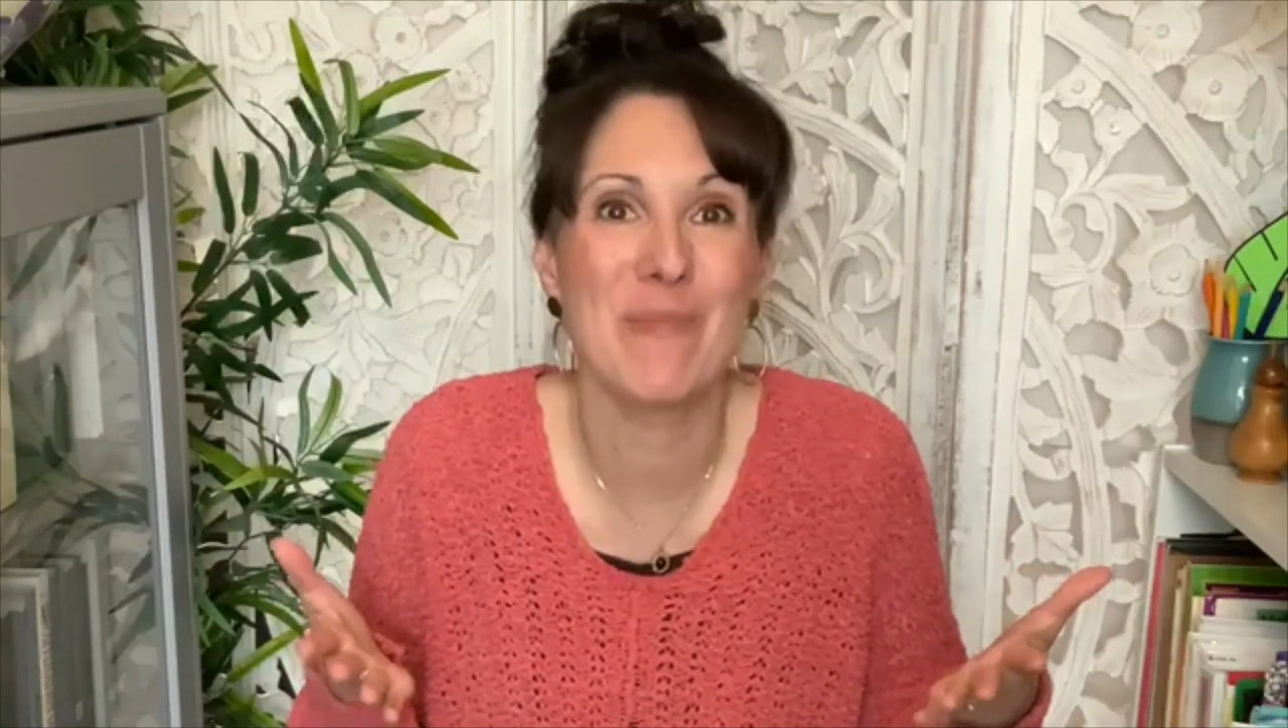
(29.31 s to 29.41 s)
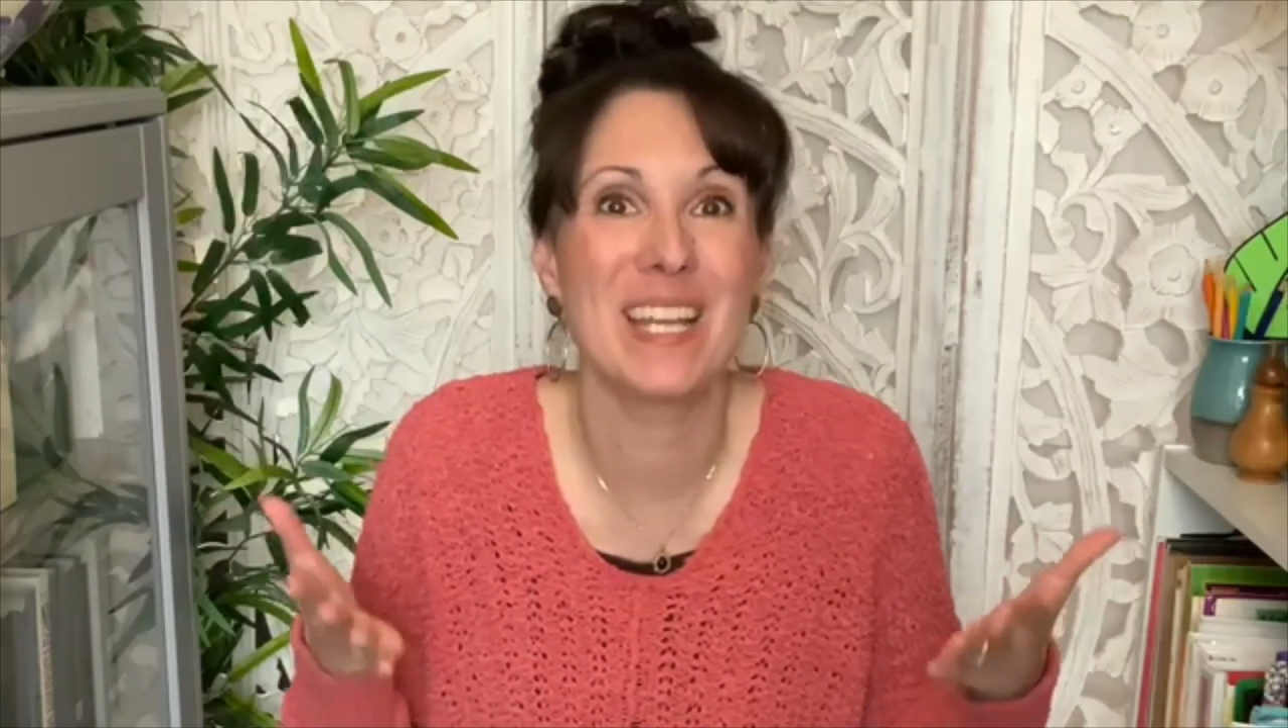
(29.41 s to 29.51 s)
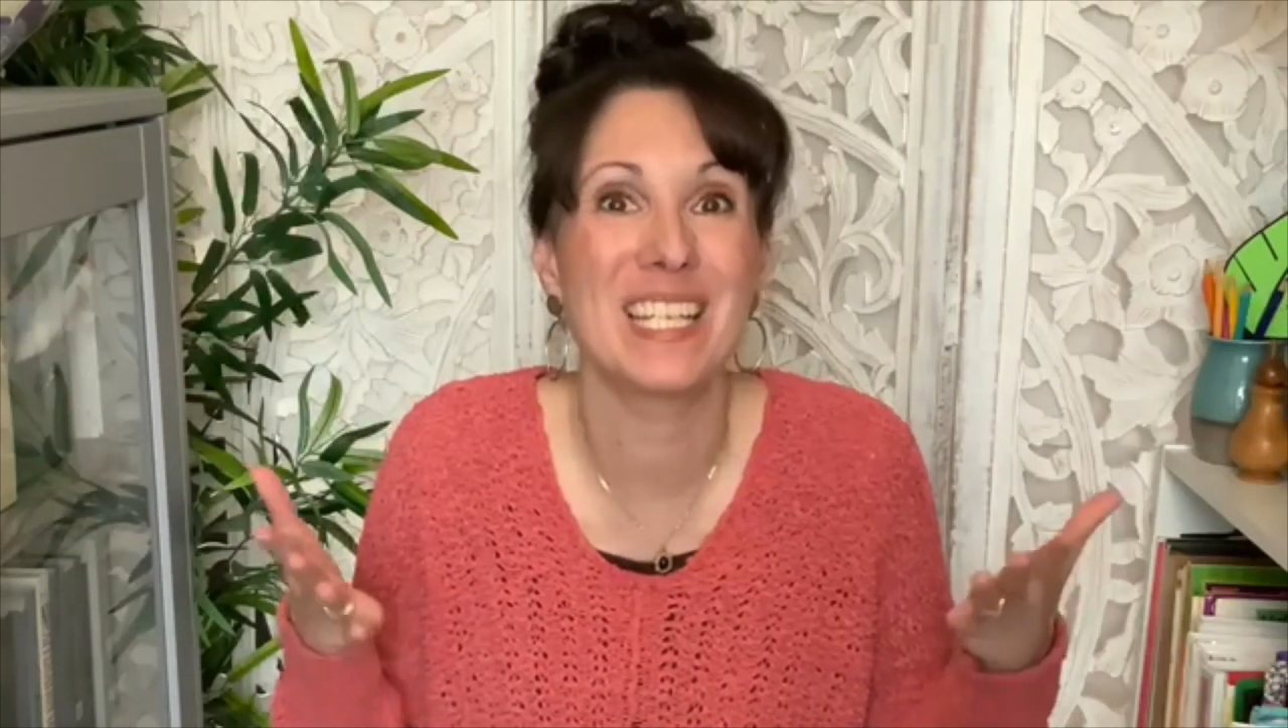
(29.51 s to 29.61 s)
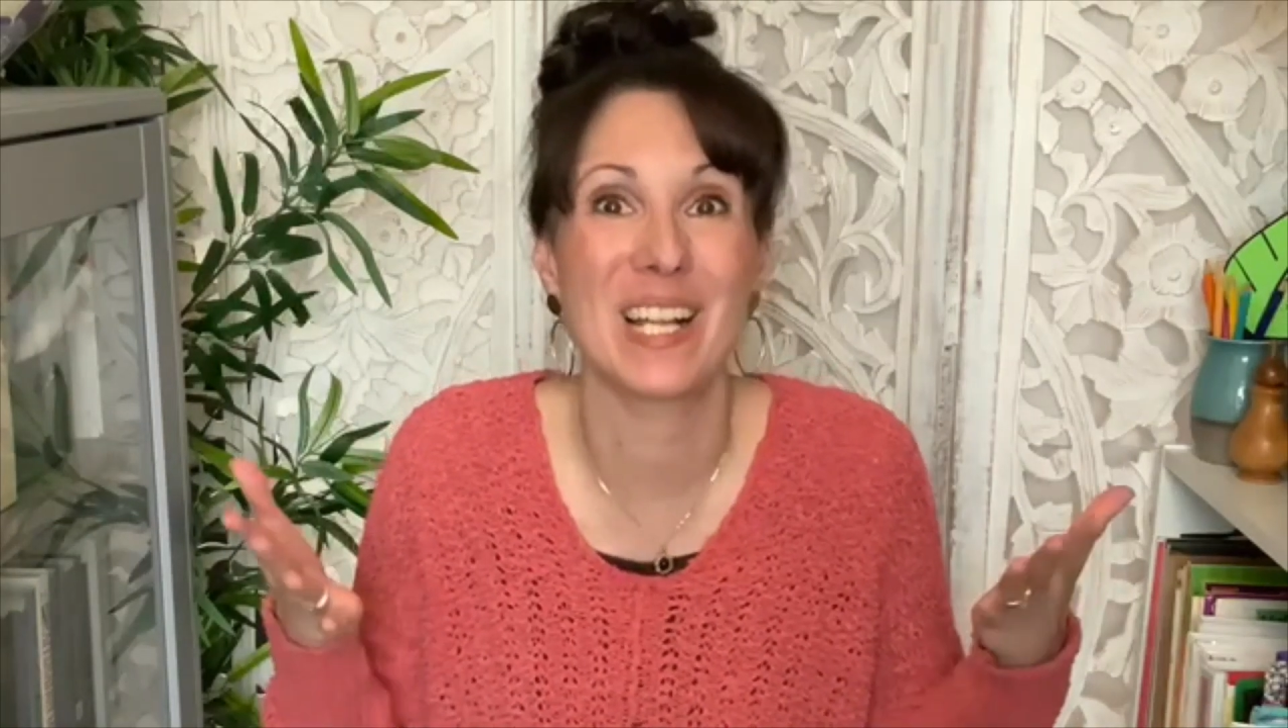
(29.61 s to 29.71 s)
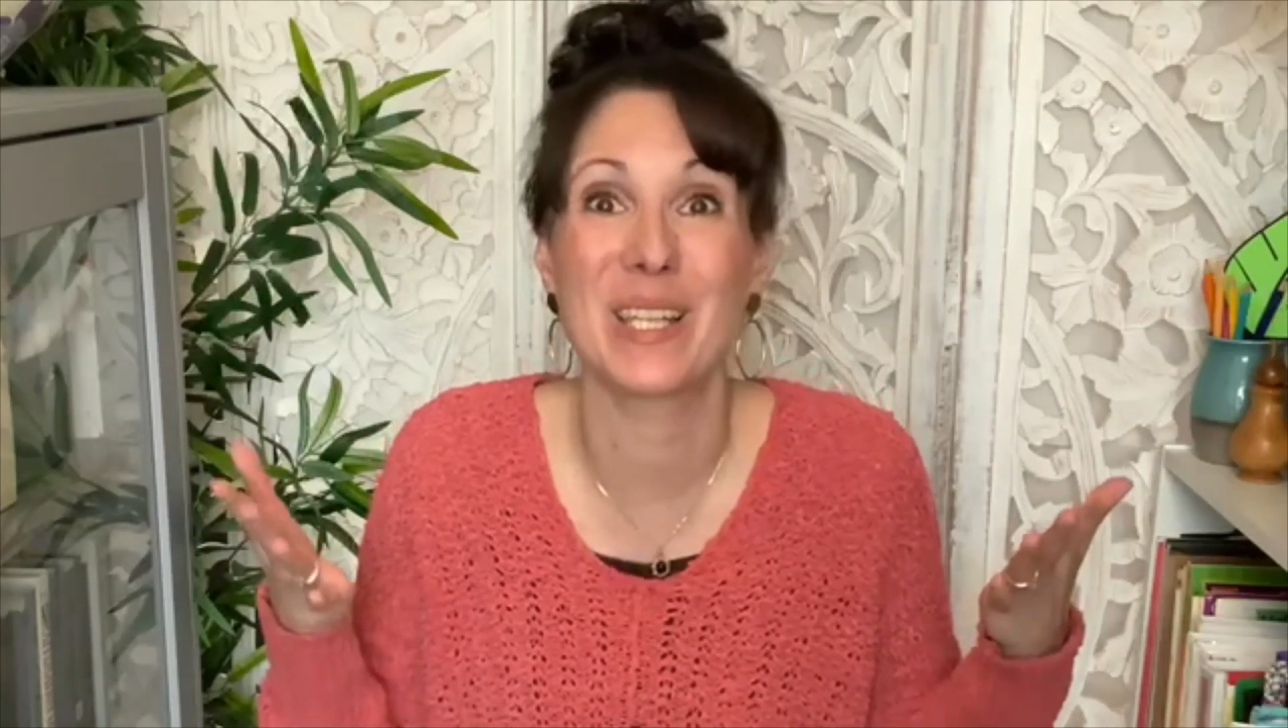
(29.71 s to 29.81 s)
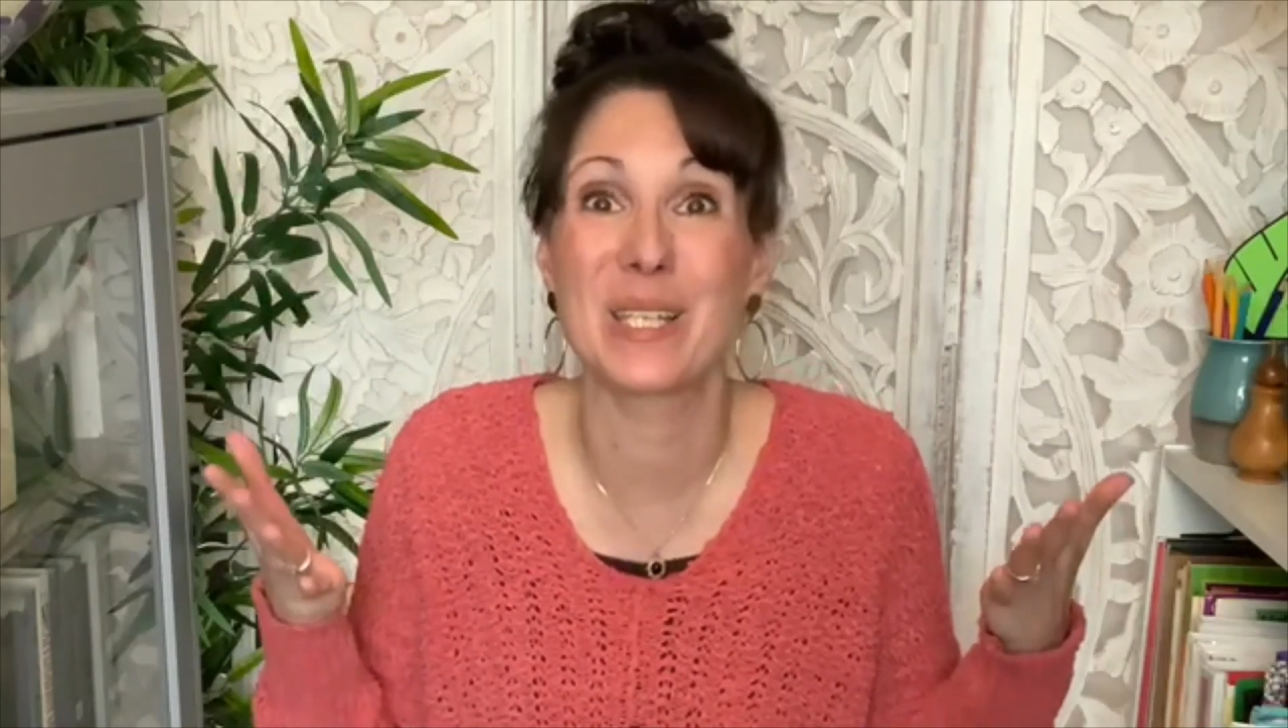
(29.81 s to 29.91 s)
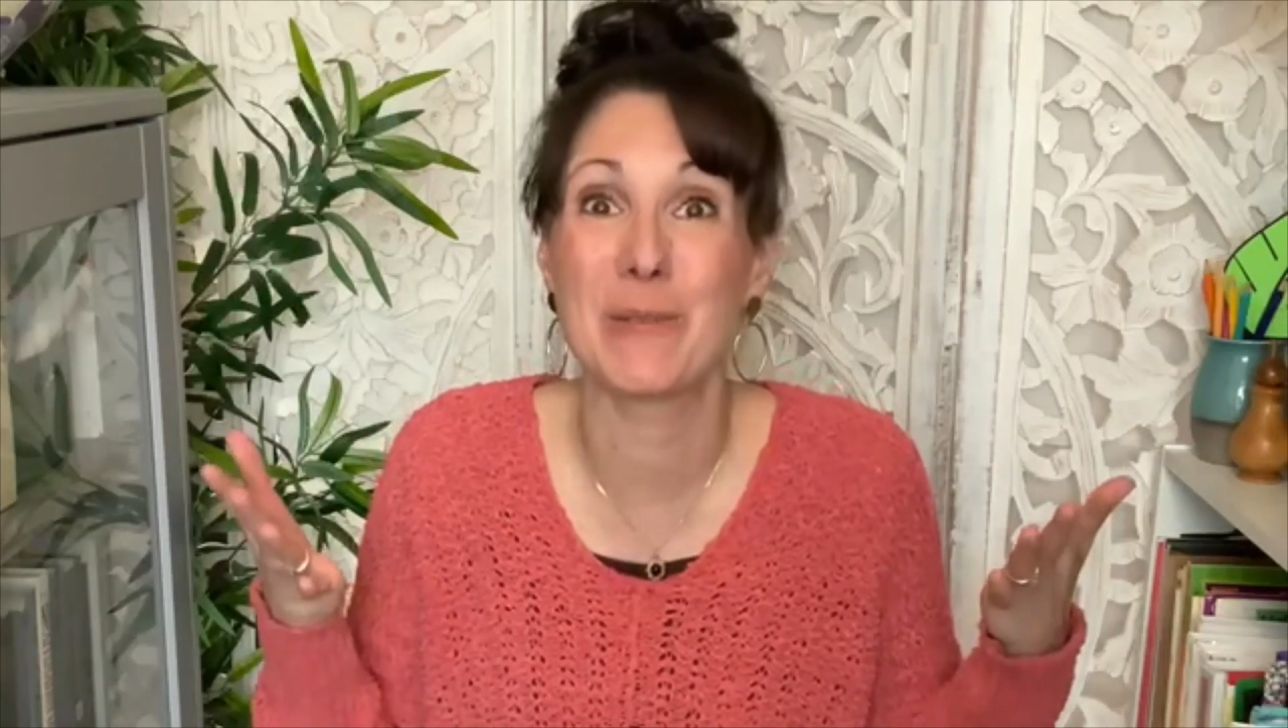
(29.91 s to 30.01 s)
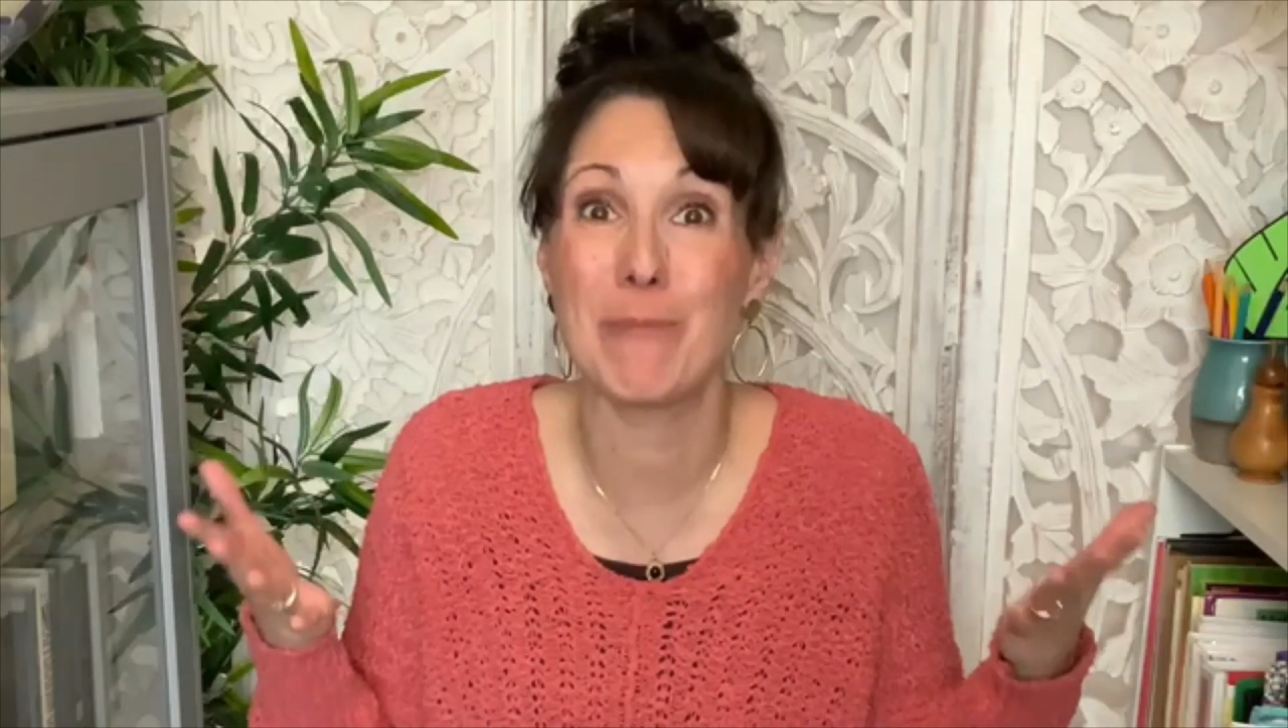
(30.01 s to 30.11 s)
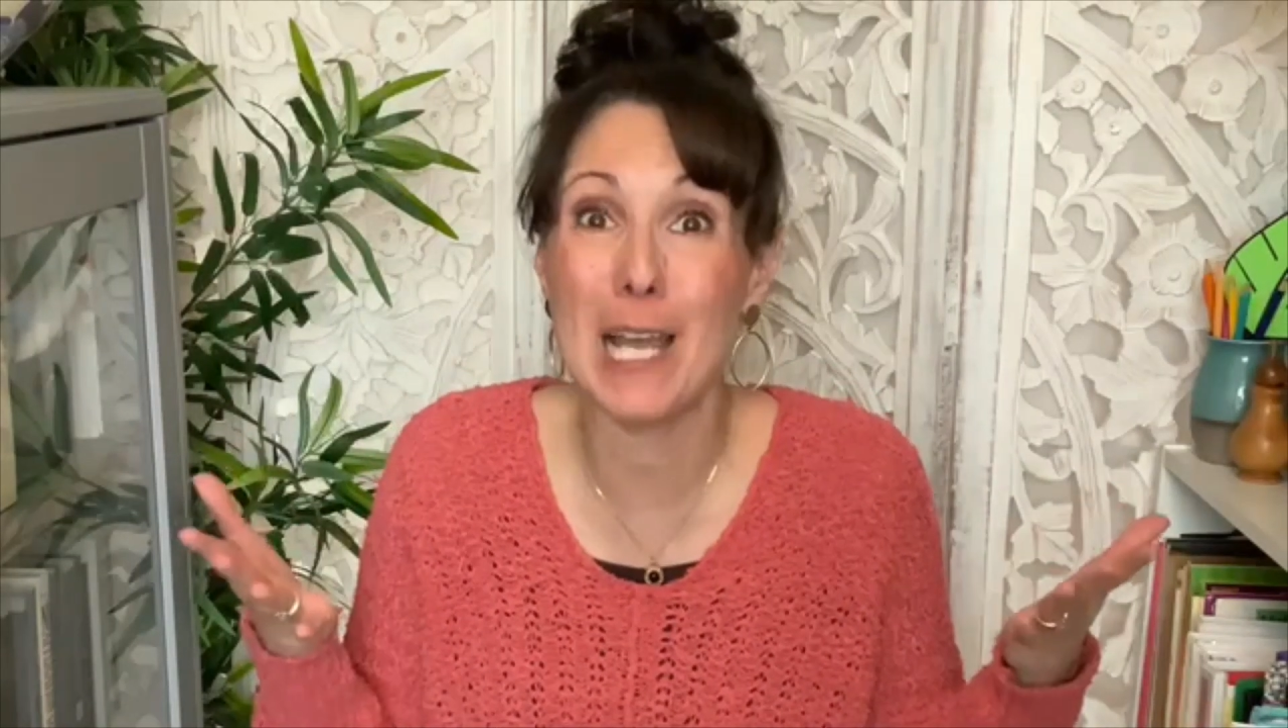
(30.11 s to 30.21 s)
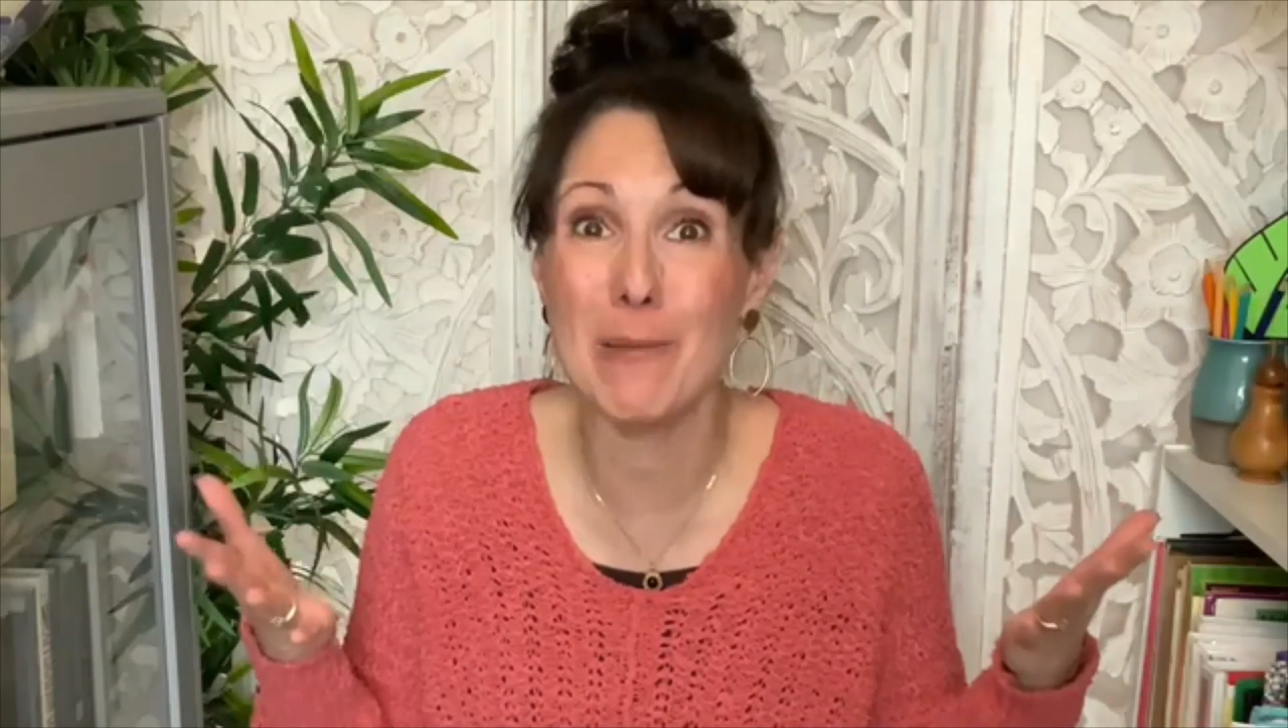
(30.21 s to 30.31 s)
and tell us the
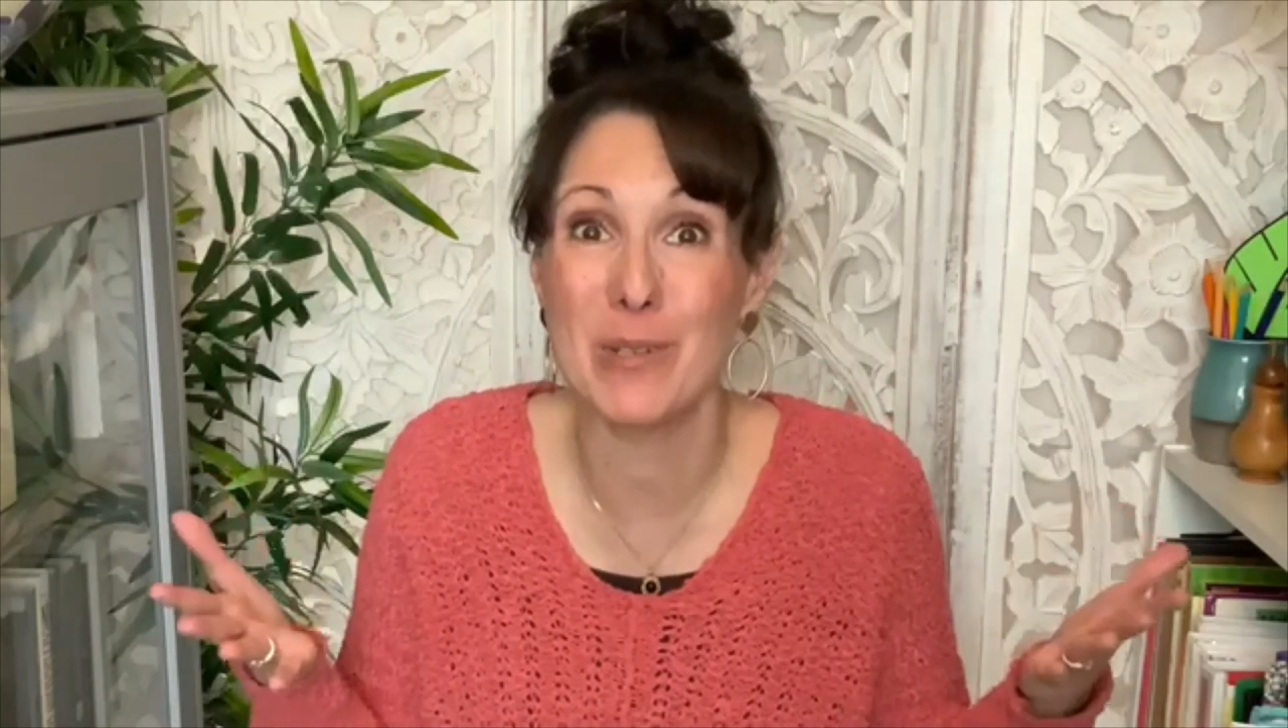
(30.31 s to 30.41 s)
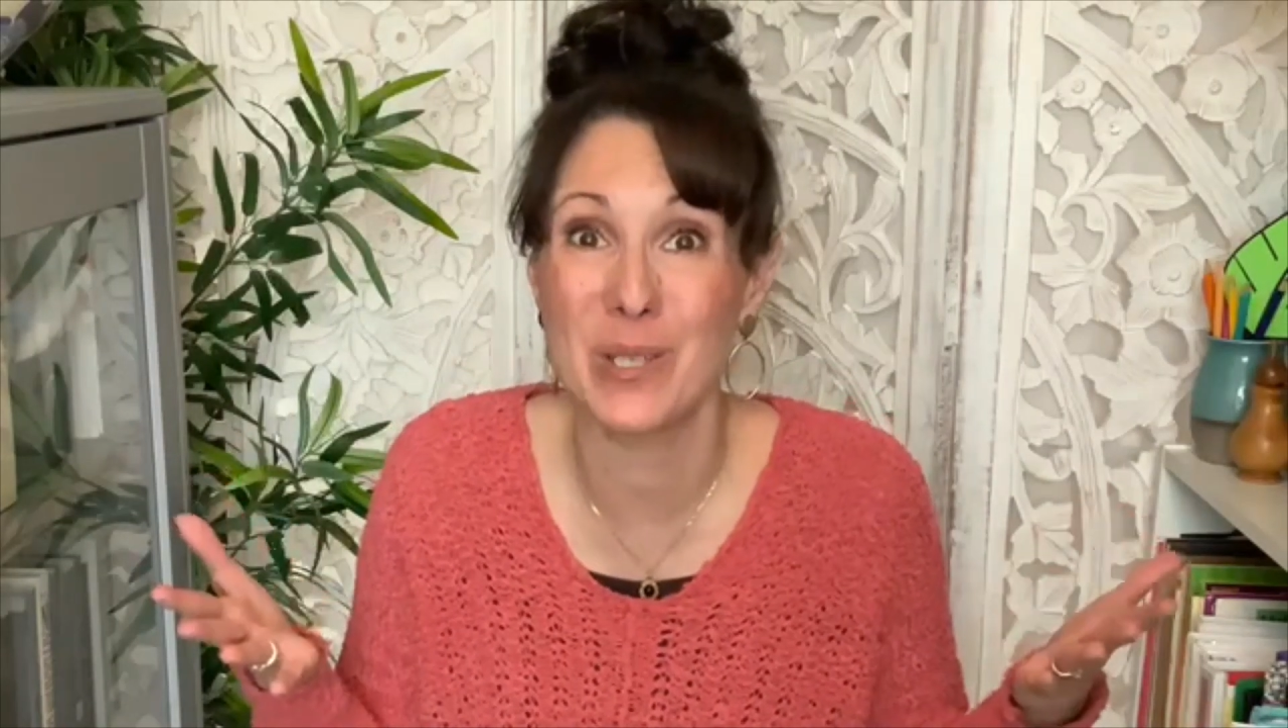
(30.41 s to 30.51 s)
Bible